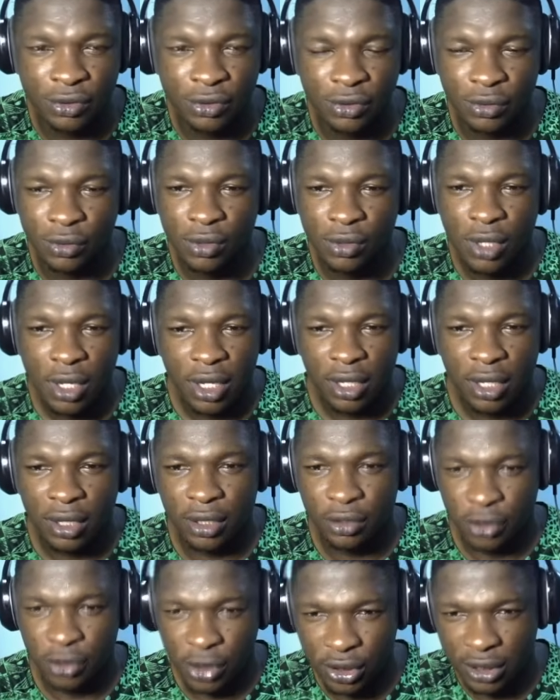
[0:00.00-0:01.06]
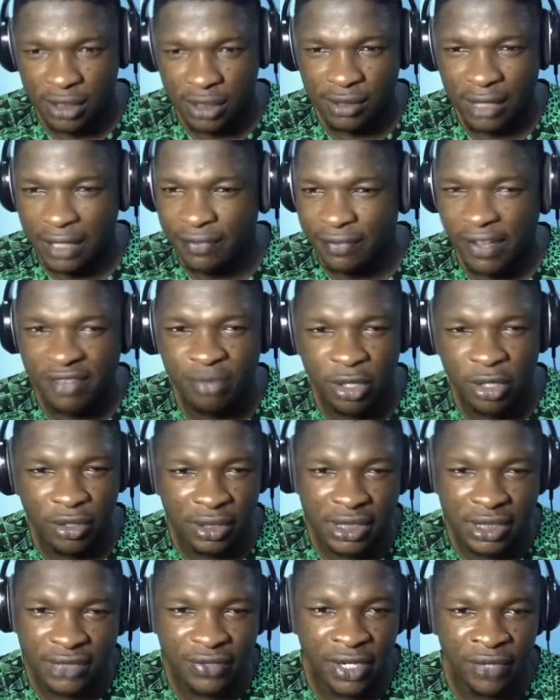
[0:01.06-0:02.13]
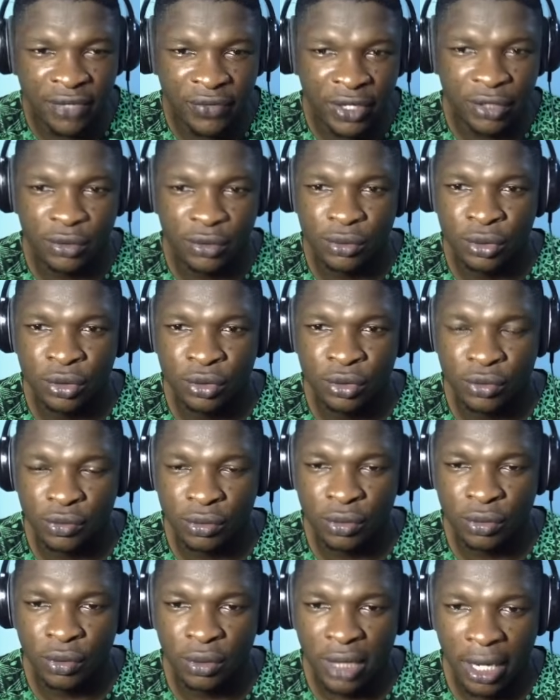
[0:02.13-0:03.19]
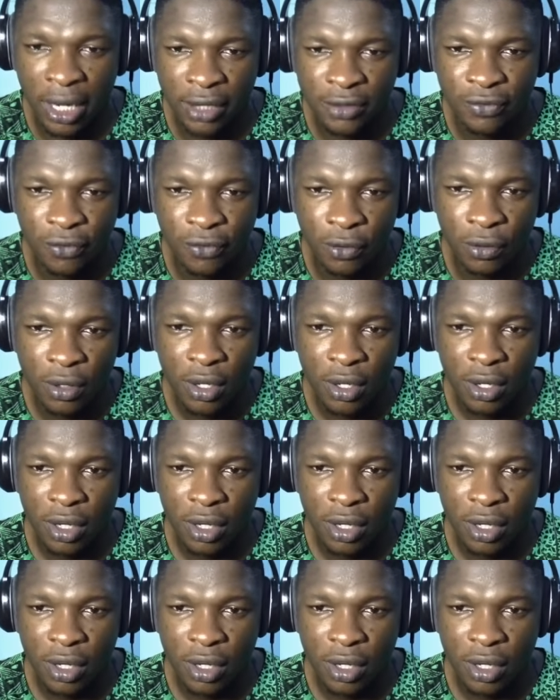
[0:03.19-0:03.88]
So he's at 5 million. He's very, very good to look out for.